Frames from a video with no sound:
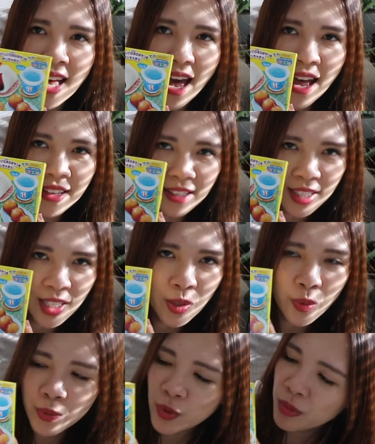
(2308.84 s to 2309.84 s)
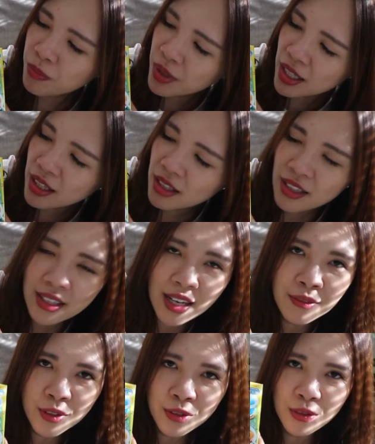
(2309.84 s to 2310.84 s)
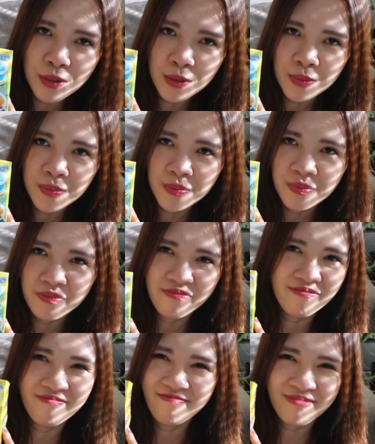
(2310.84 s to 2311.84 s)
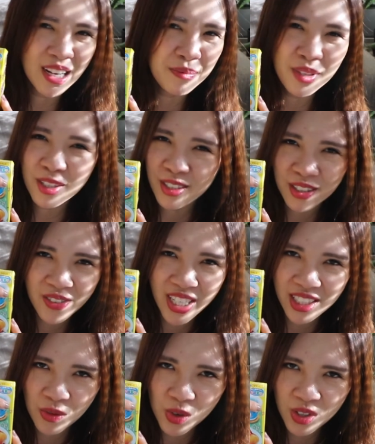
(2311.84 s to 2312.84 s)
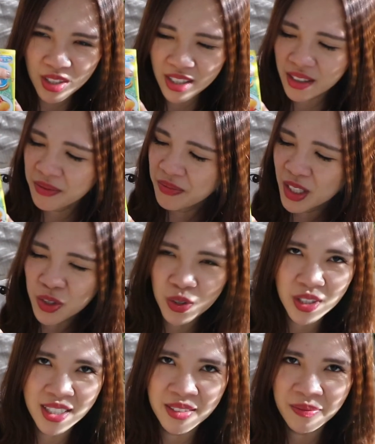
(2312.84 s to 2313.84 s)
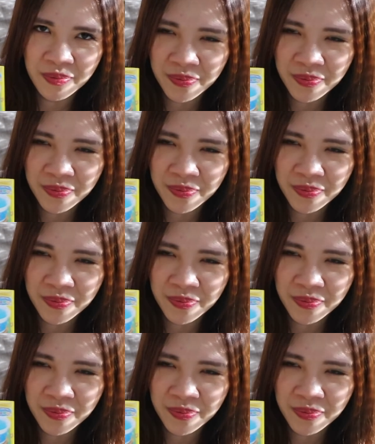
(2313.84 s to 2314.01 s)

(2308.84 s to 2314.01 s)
and the third one would be the Daifuku. I'm not gonna rank the soda.